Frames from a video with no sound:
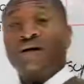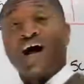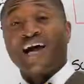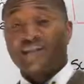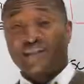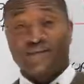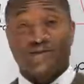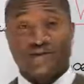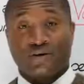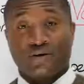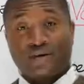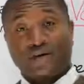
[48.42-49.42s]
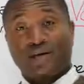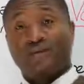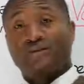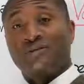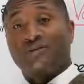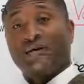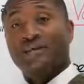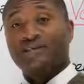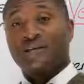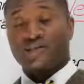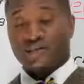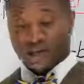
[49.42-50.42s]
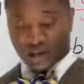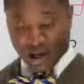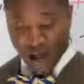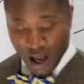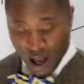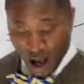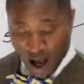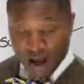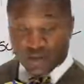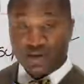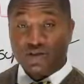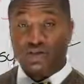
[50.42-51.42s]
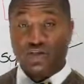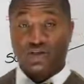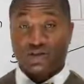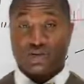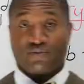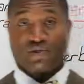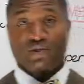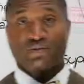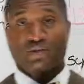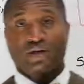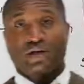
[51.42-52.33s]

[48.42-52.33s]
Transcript: I think so. And in today's lesson, I'm going to teach some of you,